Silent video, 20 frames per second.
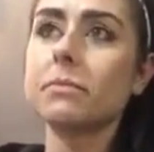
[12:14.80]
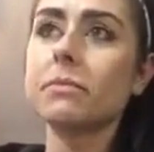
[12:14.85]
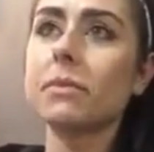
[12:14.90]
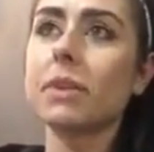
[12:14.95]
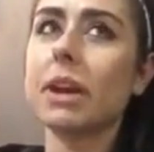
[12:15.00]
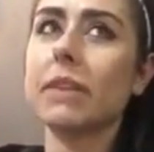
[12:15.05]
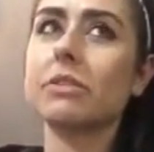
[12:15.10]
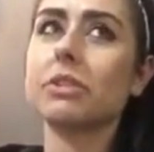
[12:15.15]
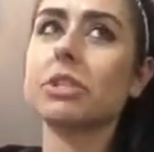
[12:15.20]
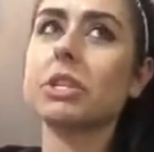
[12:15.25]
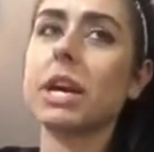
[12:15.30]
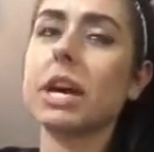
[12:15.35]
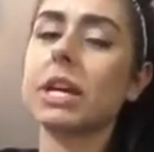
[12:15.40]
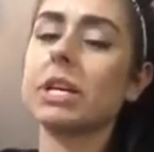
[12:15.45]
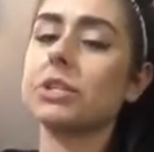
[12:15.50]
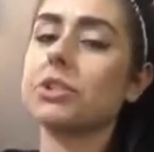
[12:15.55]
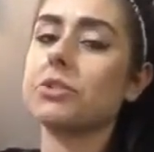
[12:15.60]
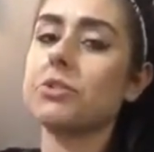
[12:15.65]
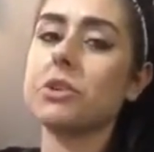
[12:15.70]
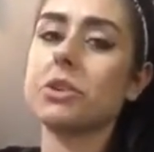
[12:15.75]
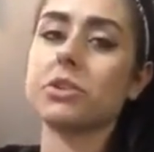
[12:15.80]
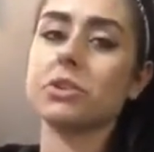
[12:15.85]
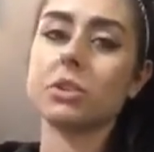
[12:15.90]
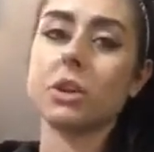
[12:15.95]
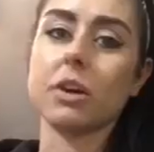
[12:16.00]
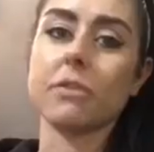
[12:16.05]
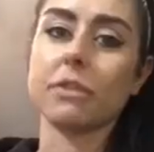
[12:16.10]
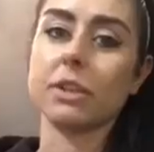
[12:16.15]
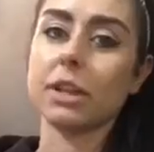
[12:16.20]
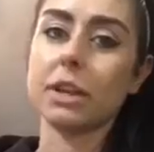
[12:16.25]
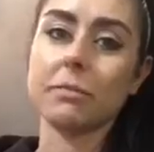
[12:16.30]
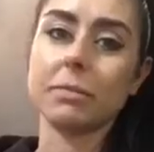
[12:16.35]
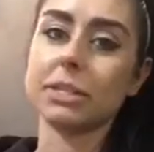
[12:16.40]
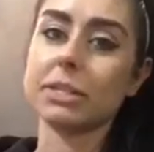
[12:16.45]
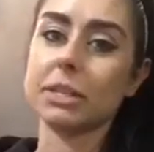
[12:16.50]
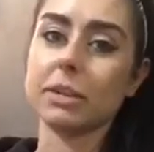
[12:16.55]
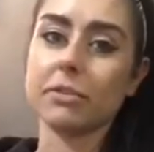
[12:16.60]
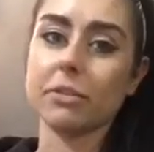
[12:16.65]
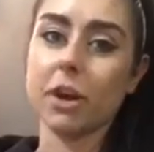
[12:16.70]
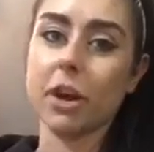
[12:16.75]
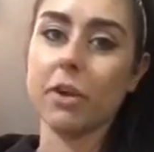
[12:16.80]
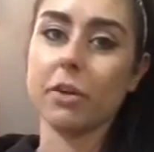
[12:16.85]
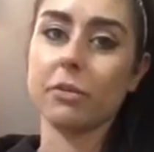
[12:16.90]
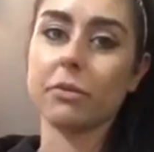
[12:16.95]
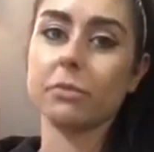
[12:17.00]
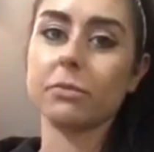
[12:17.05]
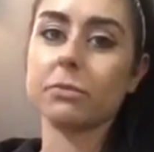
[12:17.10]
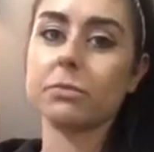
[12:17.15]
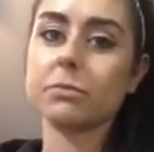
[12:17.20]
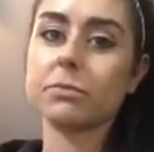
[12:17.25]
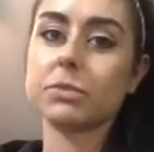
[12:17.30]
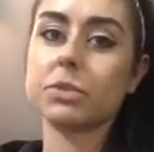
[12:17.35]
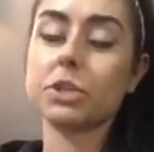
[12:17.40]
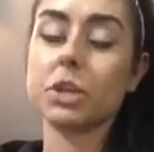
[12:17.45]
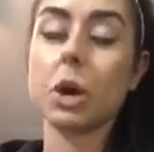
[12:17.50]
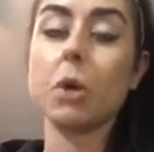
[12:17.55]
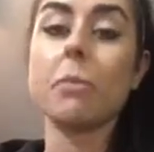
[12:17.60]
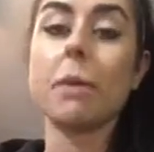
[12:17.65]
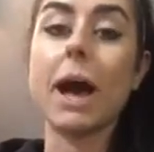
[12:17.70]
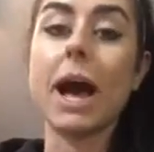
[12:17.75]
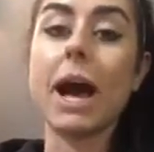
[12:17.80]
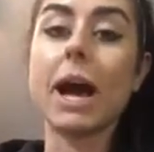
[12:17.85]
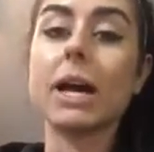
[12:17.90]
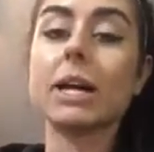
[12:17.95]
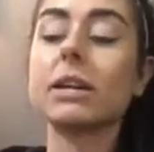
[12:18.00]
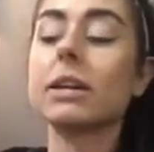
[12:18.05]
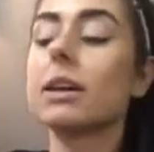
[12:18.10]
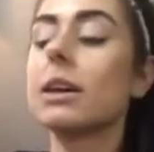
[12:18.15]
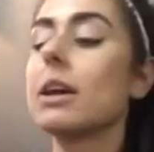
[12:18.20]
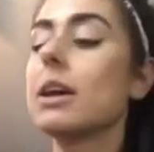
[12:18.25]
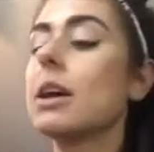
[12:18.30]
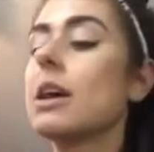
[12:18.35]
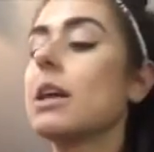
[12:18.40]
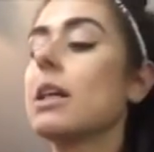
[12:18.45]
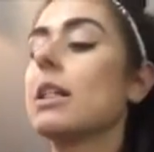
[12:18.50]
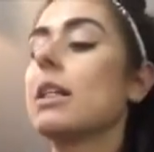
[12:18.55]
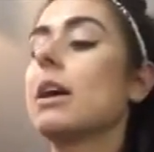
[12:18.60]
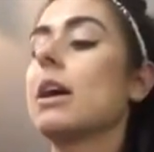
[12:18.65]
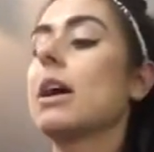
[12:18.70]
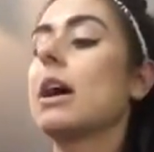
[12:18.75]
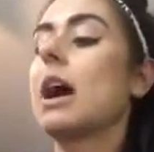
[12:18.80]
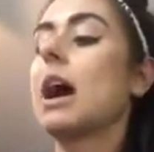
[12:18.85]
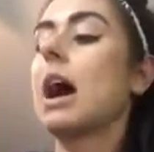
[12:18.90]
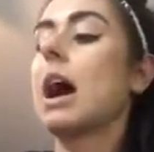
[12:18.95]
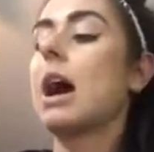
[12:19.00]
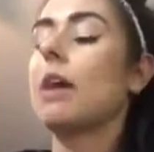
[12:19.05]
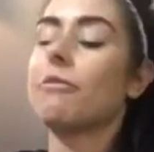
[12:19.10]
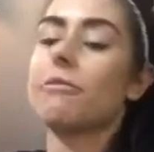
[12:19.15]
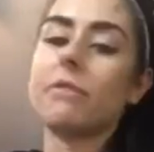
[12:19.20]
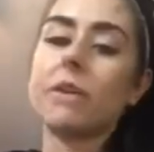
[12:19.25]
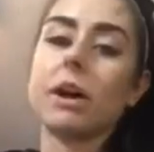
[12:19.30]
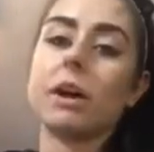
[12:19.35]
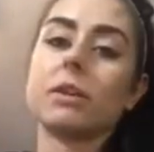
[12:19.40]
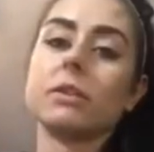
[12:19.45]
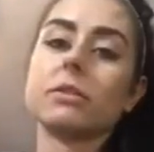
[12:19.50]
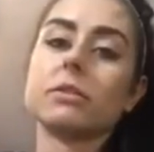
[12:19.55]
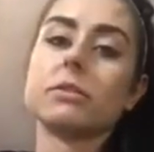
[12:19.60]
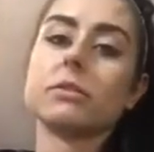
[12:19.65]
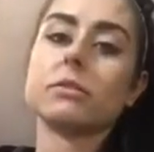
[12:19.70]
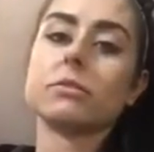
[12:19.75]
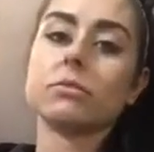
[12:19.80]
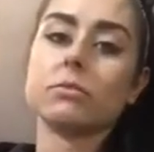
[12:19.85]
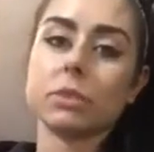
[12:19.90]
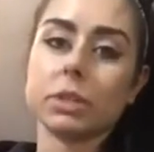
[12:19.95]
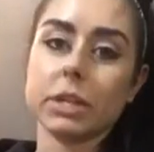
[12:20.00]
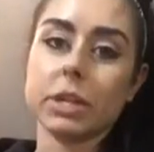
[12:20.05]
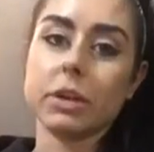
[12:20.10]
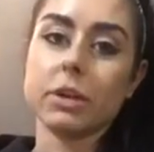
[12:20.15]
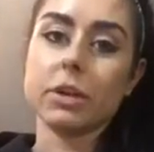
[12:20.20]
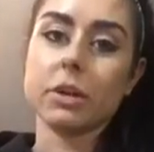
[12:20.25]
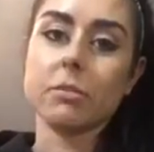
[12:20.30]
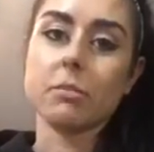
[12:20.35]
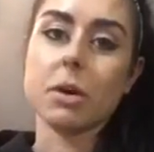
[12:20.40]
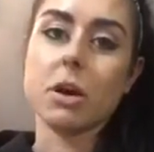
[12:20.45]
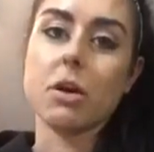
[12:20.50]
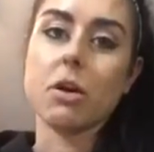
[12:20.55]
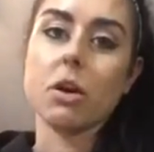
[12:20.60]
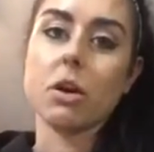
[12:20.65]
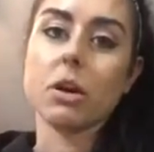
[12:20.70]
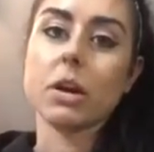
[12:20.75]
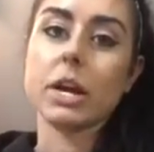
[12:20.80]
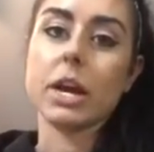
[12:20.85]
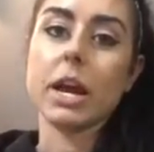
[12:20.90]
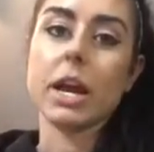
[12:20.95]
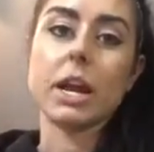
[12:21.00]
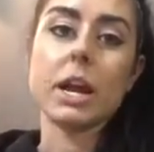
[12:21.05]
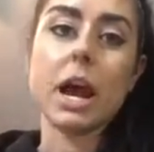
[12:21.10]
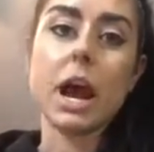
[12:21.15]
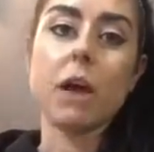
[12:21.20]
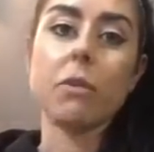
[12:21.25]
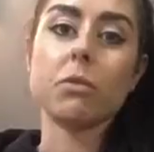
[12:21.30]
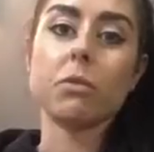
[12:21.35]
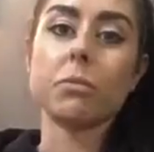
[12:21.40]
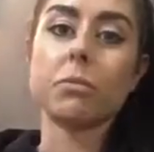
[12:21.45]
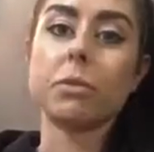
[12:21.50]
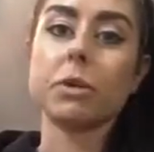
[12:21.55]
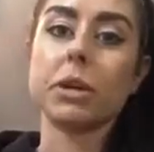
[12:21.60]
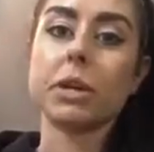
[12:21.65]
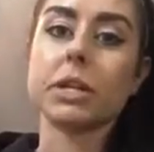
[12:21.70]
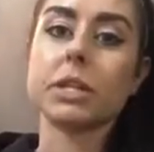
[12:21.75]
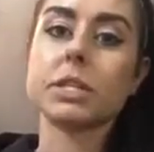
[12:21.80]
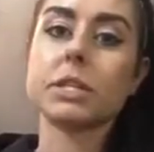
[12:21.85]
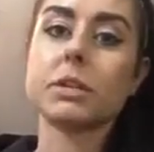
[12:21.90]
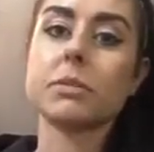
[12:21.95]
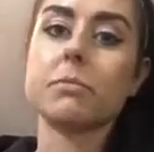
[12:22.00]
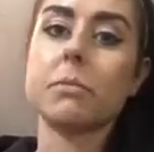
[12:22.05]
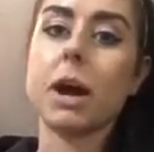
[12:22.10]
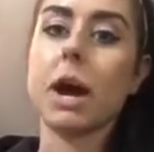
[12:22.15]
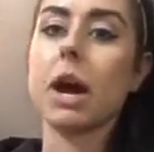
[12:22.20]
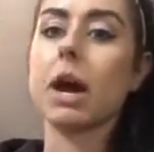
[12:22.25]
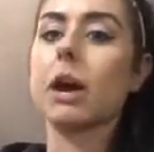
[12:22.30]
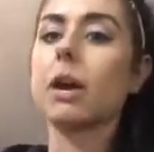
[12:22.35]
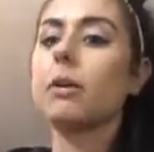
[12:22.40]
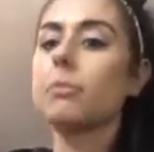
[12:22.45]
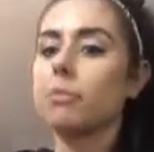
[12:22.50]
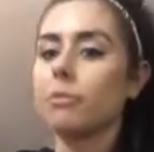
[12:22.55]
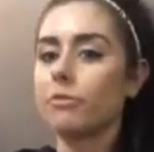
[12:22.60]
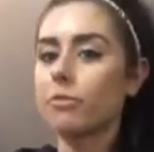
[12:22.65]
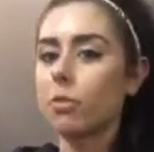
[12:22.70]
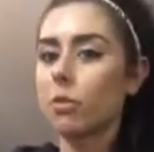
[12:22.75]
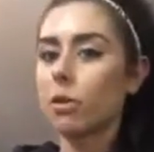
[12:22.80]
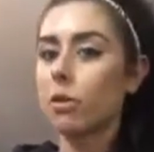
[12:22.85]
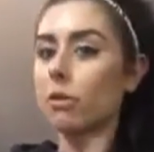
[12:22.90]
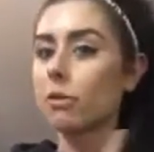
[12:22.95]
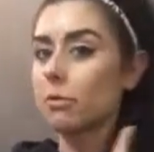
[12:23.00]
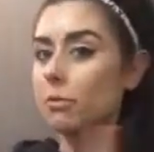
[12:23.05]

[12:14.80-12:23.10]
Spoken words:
after taking 2 years off and letting myself go so bad, I felt really good in my heart. And I will put my before